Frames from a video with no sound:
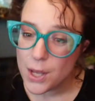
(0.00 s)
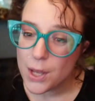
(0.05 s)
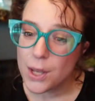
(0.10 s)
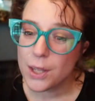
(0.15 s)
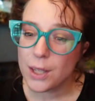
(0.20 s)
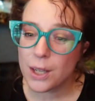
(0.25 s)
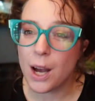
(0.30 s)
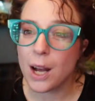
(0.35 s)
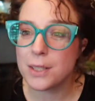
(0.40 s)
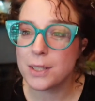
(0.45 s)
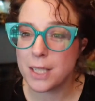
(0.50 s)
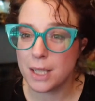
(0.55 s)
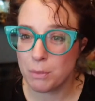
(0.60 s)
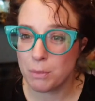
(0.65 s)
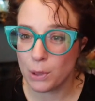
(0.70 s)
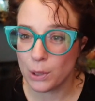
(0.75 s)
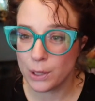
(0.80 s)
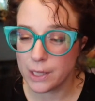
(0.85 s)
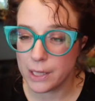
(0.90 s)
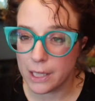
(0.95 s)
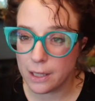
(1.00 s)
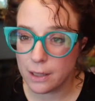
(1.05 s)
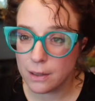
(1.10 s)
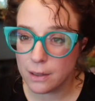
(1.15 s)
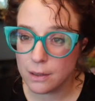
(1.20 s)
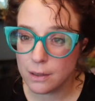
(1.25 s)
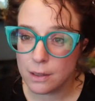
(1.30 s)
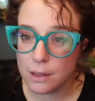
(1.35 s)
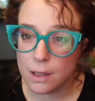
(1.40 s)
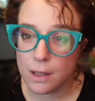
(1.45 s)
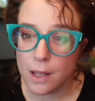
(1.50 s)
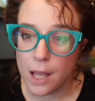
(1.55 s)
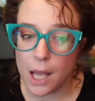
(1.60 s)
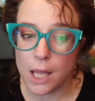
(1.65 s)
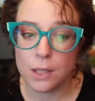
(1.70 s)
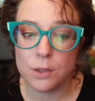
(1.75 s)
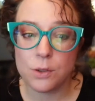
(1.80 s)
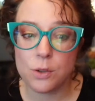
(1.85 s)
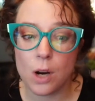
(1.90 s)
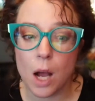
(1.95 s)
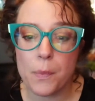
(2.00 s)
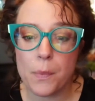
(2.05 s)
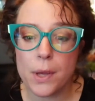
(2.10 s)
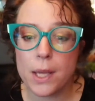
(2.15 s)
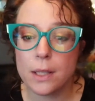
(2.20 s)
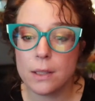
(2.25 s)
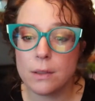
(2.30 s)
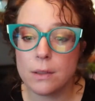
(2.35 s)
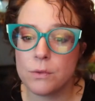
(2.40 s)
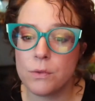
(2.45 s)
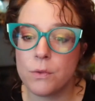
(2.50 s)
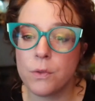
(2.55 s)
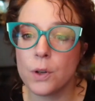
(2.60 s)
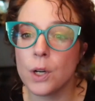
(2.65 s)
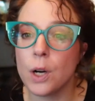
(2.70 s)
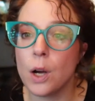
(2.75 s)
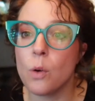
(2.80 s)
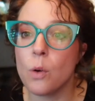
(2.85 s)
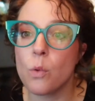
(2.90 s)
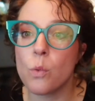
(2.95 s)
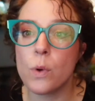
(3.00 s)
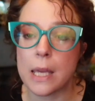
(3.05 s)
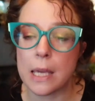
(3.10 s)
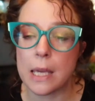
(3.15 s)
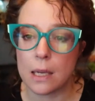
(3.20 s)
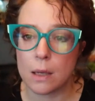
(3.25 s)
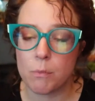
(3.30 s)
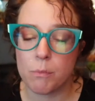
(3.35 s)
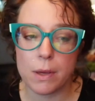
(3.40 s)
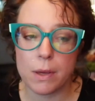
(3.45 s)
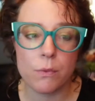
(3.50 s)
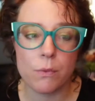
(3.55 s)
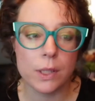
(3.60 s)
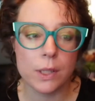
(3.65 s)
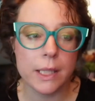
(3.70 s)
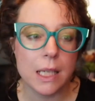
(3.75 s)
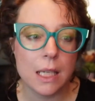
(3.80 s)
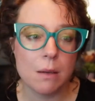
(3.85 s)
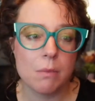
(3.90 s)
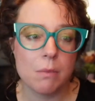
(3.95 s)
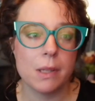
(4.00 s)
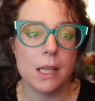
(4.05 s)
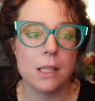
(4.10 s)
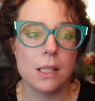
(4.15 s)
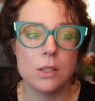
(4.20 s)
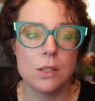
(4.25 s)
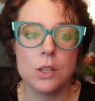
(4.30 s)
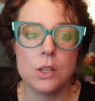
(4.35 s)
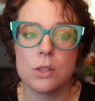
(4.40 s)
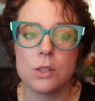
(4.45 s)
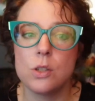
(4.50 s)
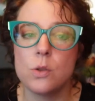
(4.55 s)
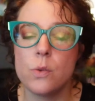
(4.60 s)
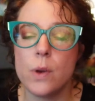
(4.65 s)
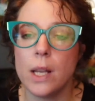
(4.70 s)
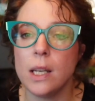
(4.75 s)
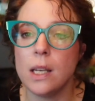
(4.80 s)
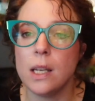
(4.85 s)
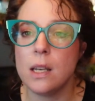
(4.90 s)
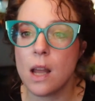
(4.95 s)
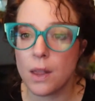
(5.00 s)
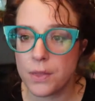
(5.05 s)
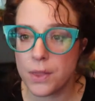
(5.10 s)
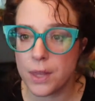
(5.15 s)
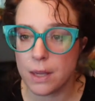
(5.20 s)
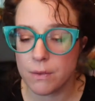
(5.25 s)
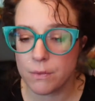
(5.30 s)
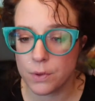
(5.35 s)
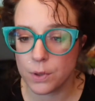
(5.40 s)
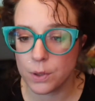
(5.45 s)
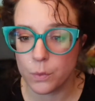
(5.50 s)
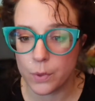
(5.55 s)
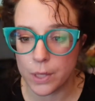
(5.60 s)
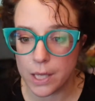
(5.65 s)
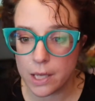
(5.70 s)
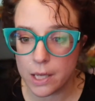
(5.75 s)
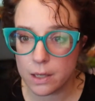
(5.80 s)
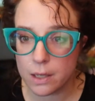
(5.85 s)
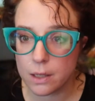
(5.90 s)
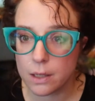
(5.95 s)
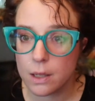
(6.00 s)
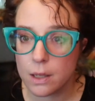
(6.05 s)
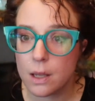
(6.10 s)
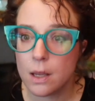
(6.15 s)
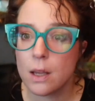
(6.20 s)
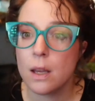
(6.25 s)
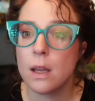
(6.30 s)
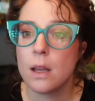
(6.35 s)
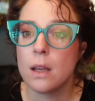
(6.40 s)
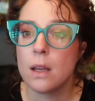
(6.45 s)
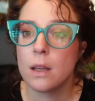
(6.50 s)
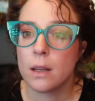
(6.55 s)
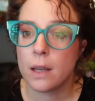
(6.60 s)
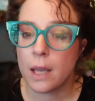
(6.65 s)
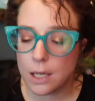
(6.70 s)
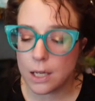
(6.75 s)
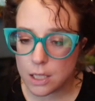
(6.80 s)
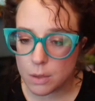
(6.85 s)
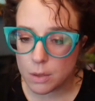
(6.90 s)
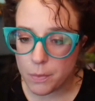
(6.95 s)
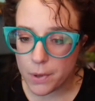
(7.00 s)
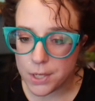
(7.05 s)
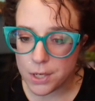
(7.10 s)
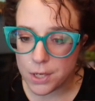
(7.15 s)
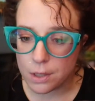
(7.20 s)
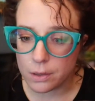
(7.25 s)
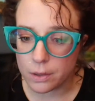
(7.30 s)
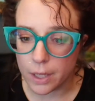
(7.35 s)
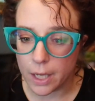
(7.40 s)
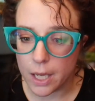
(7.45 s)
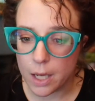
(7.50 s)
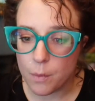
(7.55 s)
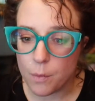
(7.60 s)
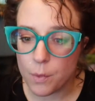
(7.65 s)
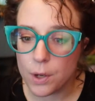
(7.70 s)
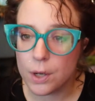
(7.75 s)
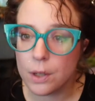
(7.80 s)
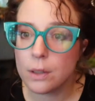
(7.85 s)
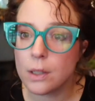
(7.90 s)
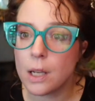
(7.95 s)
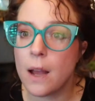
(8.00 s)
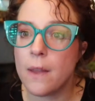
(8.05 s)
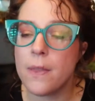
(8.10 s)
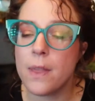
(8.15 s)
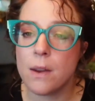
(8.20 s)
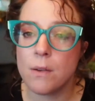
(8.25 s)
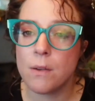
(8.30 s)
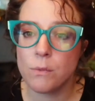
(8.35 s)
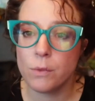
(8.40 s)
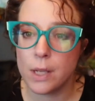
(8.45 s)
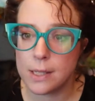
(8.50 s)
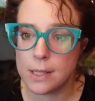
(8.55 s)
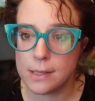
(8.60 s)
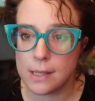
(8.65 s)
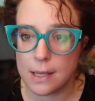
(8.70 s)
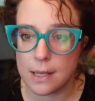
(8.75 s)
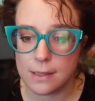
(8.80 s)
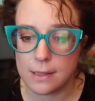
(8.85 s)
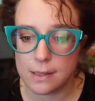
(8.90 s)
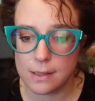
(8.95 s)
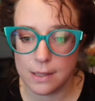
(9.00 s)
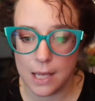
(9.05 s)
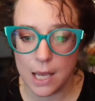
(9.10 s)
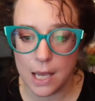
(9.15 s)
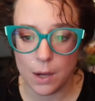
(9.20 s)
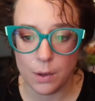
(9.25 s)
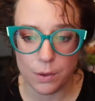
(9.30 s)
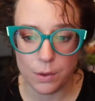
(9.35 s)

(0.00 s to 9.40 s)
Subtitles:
content marketing and drop it for a week. Be really committed to just doing nothing for a week. Catch up on your client work and then reassess and see how you